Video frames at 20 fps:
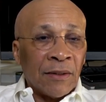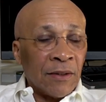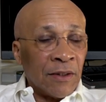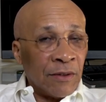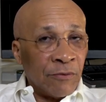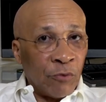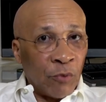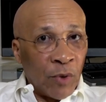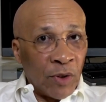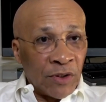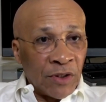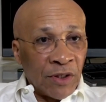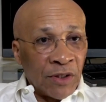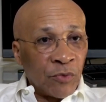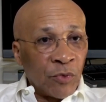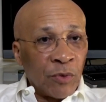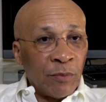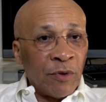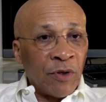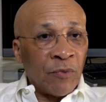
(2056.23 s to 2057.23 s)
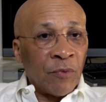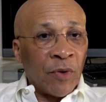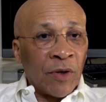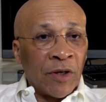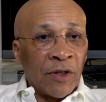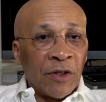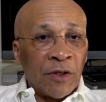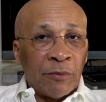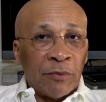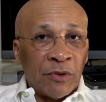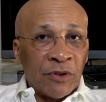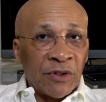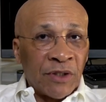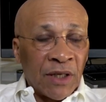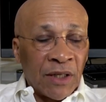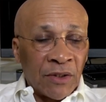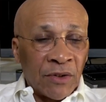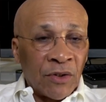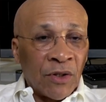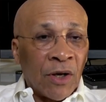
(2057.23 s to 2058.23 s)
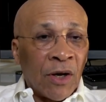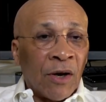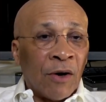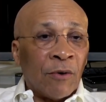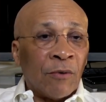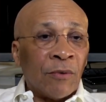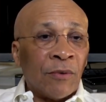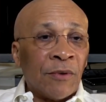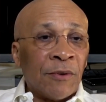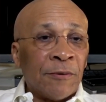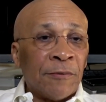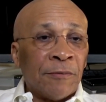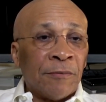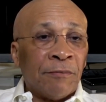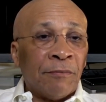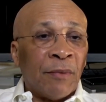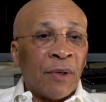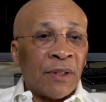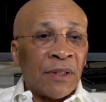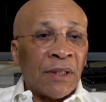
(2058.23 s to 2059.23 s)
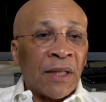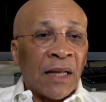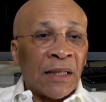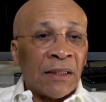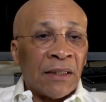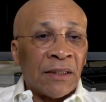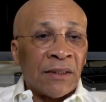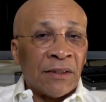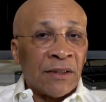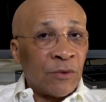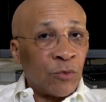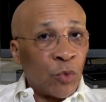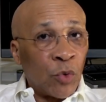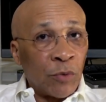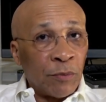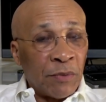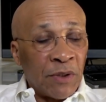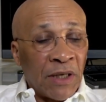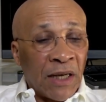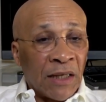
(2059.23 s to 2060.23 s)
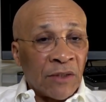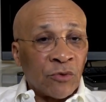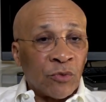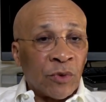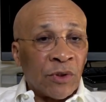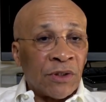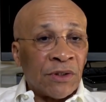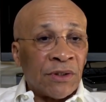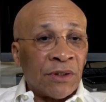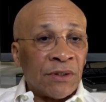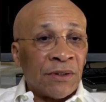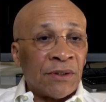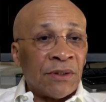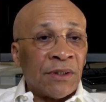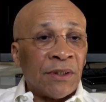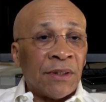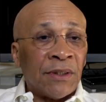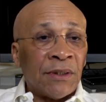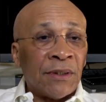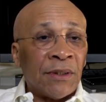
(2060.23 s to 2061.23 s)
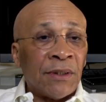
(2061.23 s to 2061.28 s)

Whether it will be 100%, no, but at least it won't be like 2016.